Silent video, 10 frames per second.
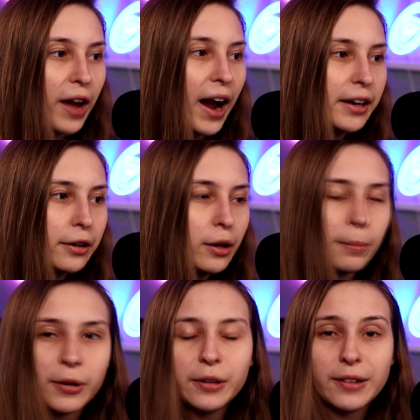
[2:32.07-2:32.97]
The higher the
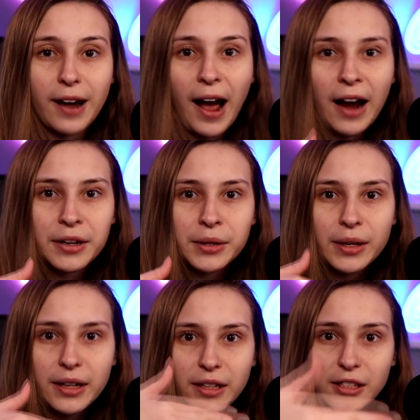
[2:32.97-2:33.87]
number, the
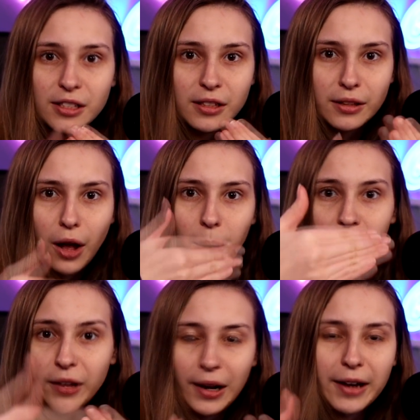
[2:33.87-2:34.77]
higher it is
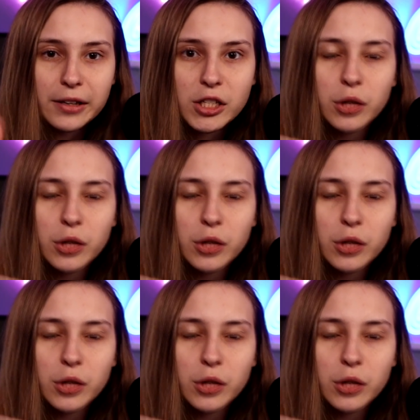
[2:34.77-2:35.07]
up in the layer.